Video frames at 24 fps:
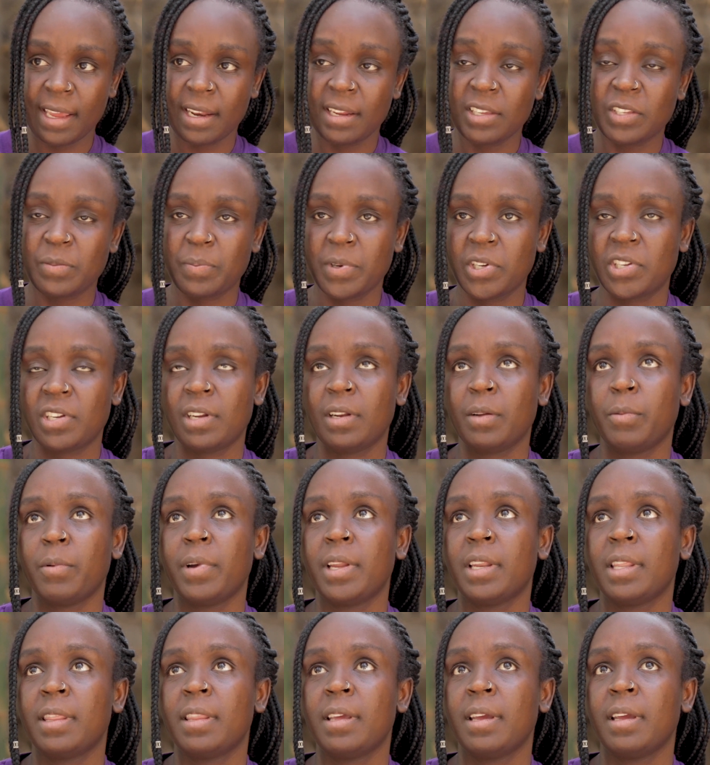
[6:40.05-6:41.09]
and especially
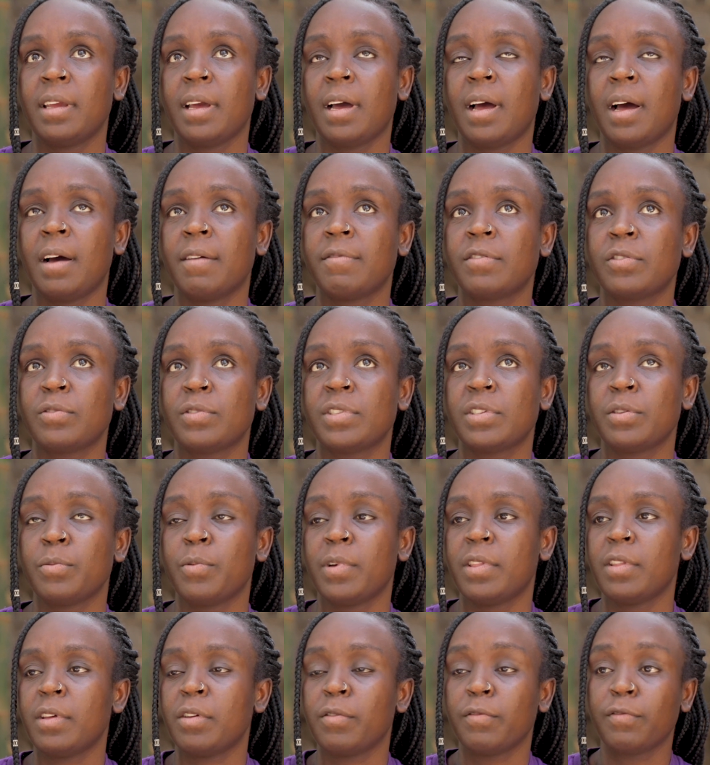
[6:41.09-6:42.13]
when they have to see
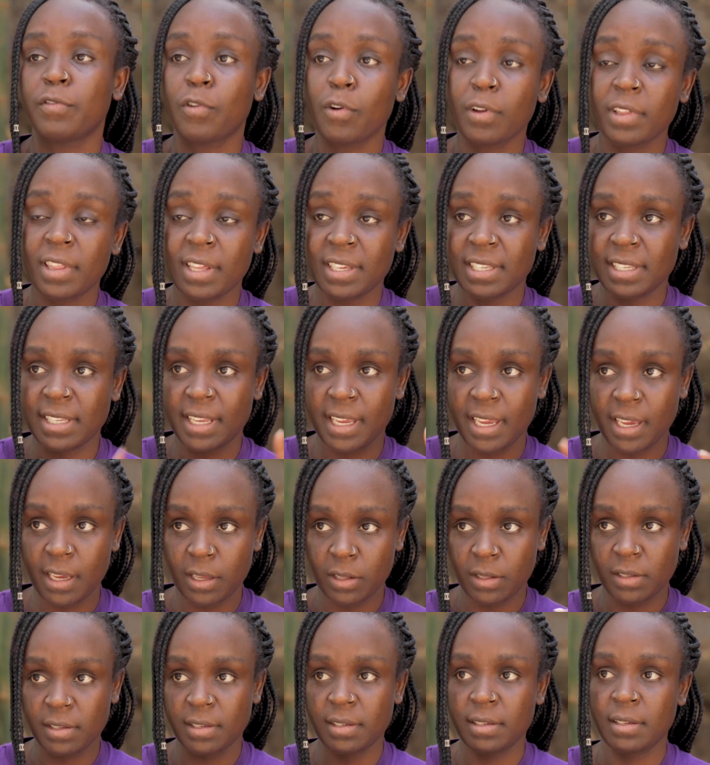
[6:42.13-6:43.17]
whether you've got the
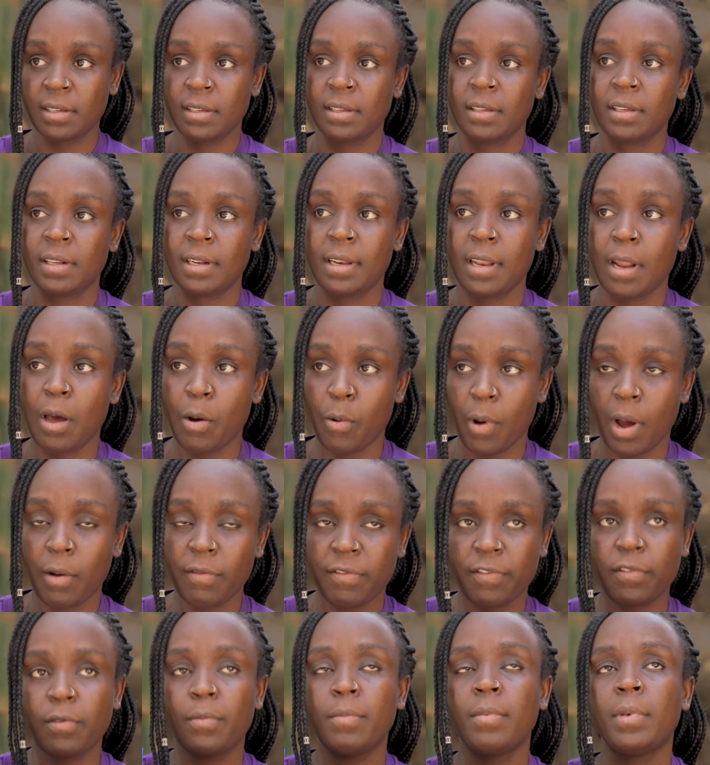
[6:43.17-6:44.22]
skills now
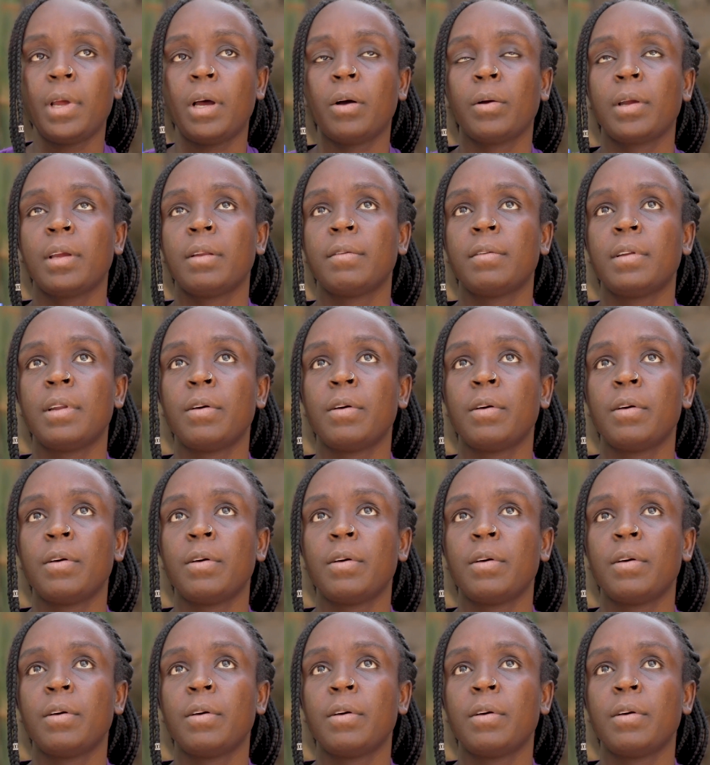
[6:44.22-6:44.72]
from out